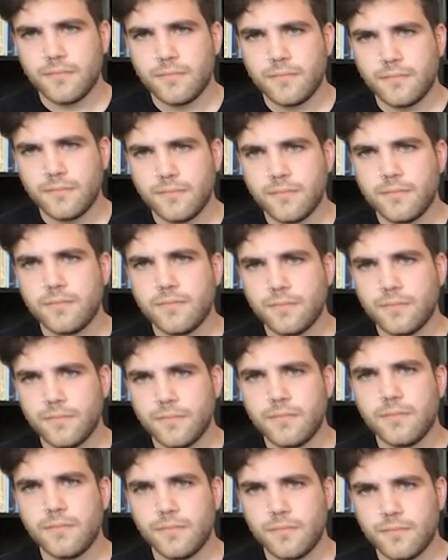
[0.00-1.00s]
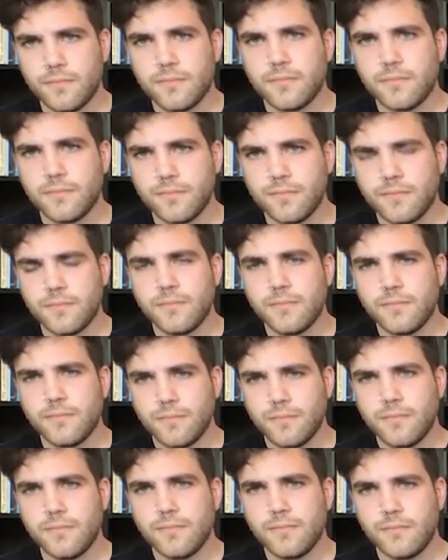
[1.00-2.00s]

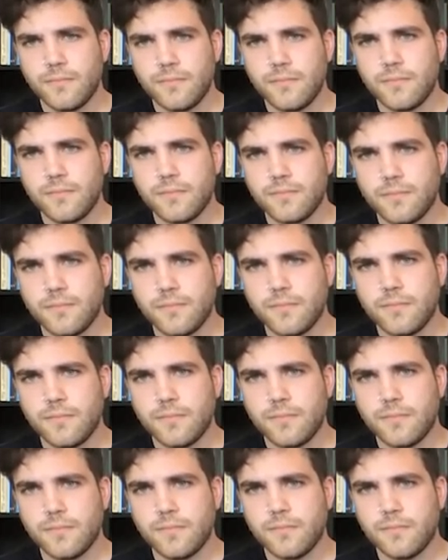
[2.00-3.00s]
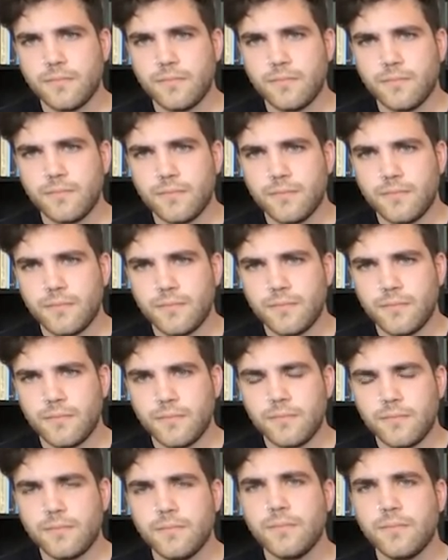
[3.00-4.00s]

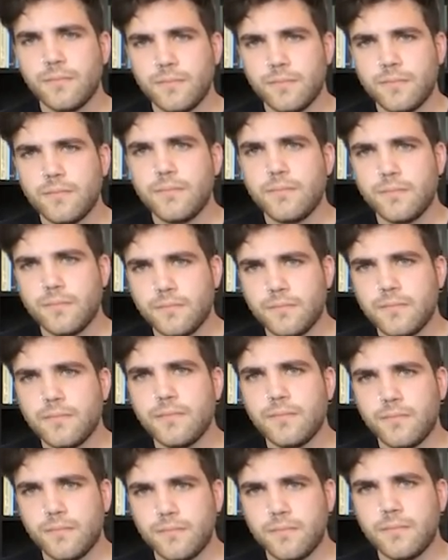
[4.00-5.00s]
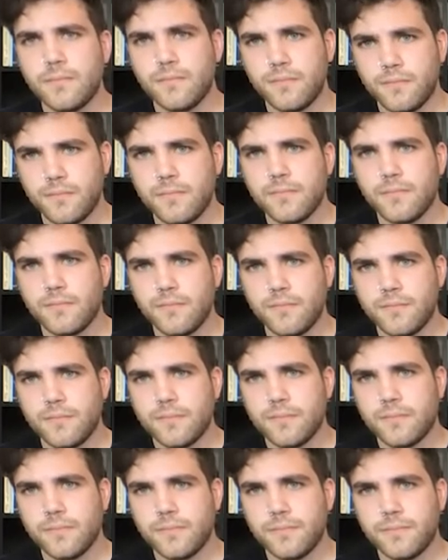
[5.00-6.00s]

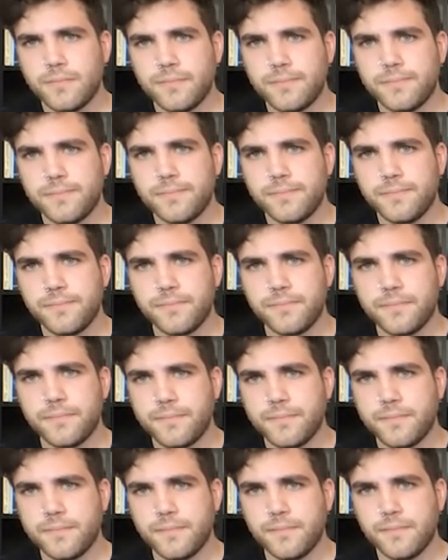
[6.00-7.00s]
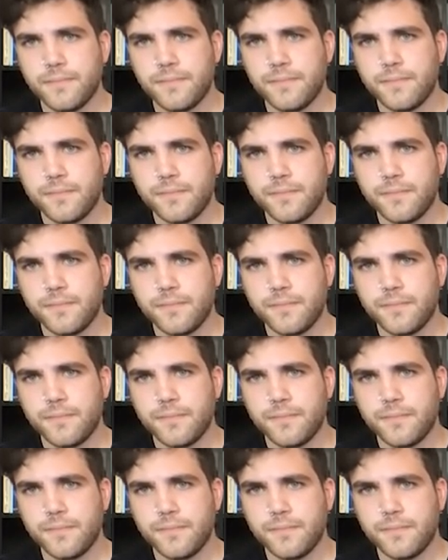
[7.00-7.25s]
[no speech]